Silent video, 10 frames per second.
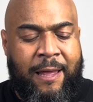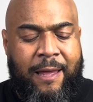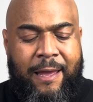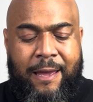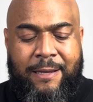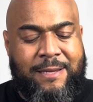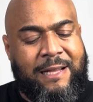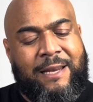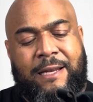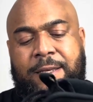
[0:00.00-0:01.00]
And it's
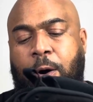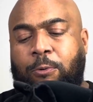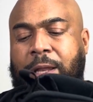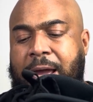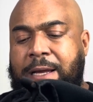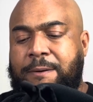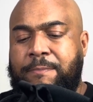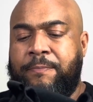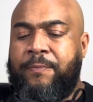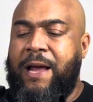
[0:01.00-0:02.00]
not that I don't like
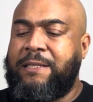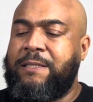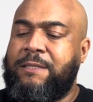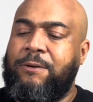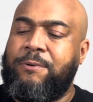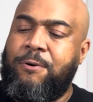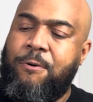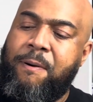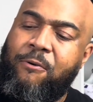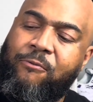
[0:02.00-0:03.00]
them, I just don't know
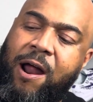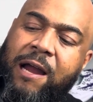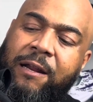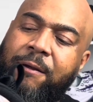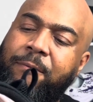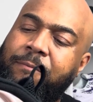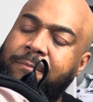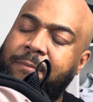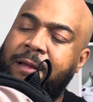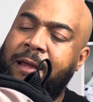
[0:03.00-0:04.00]
about rocking them.
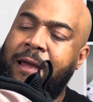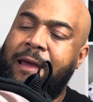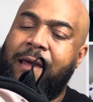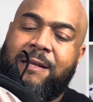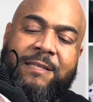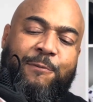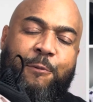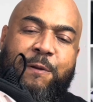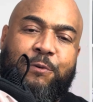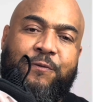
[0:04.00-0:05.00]
And I see them on
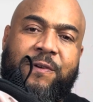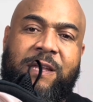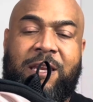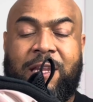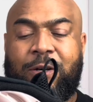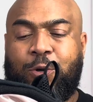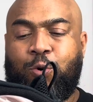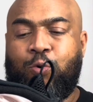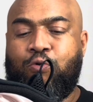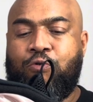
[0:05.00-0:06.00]
people's feet, they look
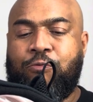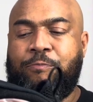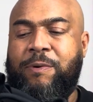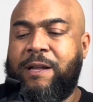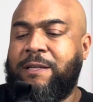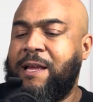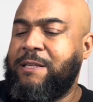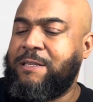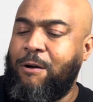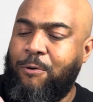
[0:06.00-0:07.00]
cool, but they
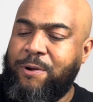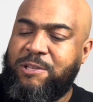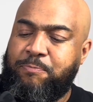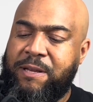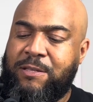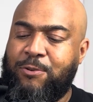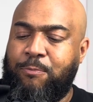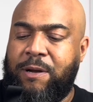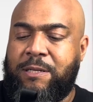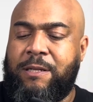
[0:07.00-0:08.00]
just always speak so
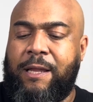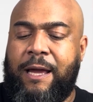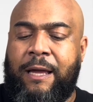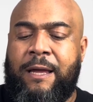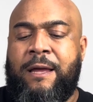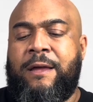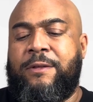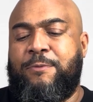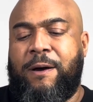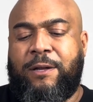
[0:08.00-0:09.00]
much to like,
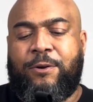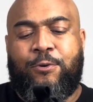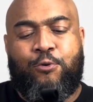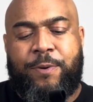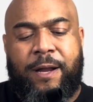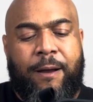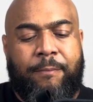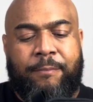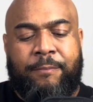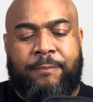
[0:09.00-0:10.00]
you about to go hoop it up.
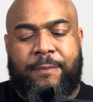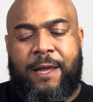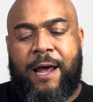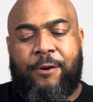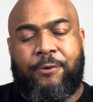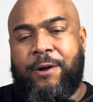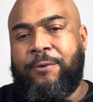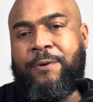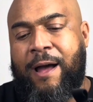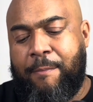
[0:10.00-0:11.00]
And I don't know.
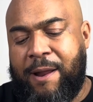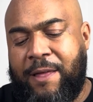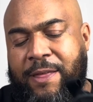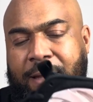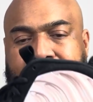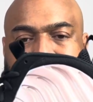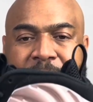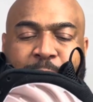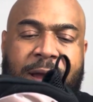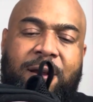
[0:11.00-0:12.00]
But I think
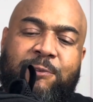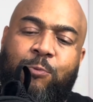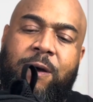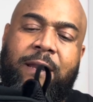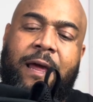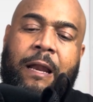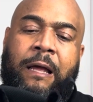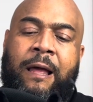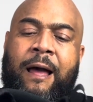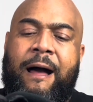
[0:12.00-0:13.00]
this pair is one that
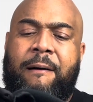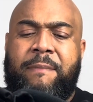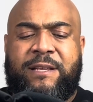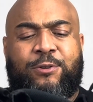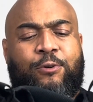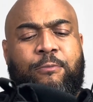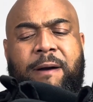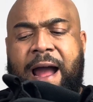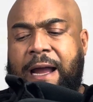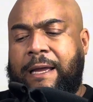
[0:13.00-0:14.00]
I may circle
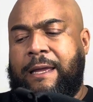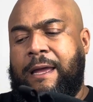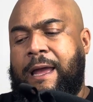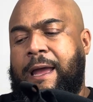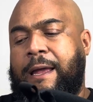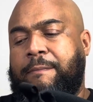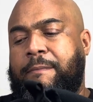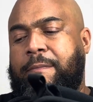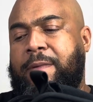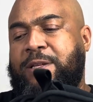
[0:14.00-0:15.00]
back and
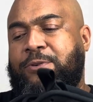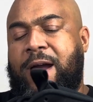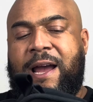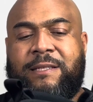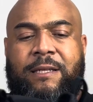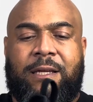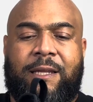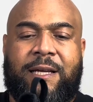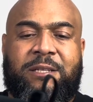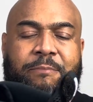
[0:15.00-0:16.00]
make sure I add to the
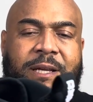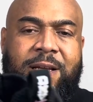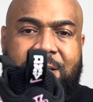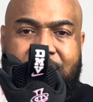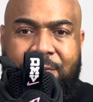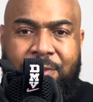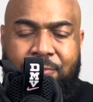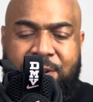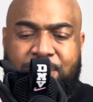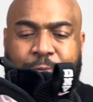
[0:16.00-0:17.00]
collection because of the
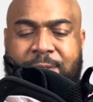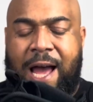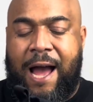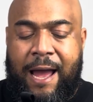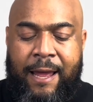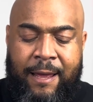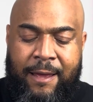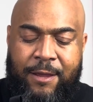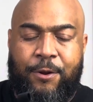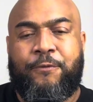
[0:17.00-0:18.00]
regional tie,
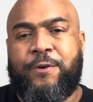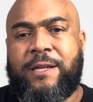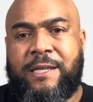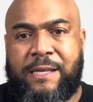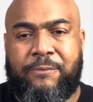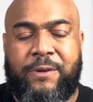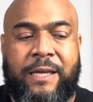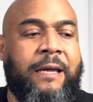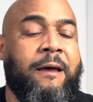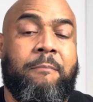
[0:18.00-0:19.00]
you know, for the DMV.
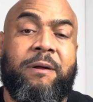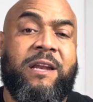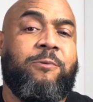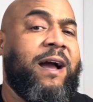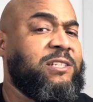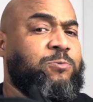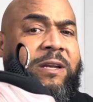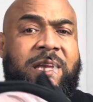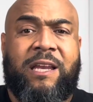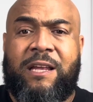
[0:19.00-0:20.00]
But anyway, I just
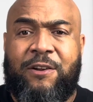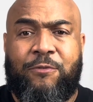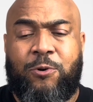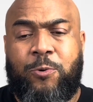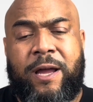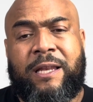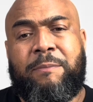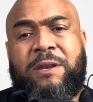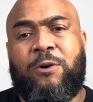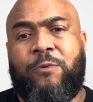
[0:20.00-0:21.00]
wanted to get in here real quick. Let
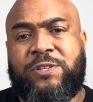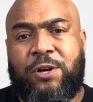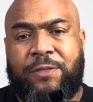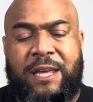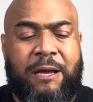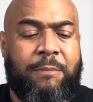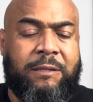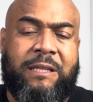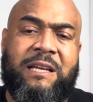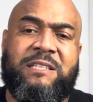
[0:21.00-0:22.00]
me know what y'all think
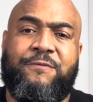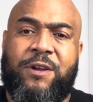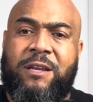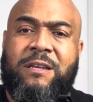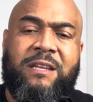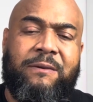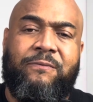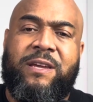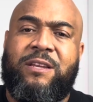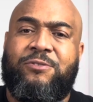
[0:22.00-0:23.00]
about these. If you're in the
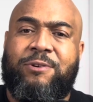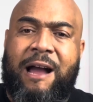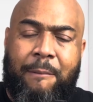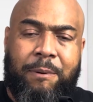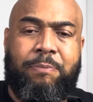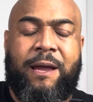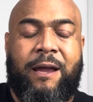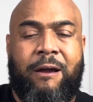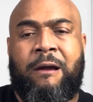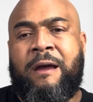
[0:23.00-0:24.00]
DMV, did you cop a pair?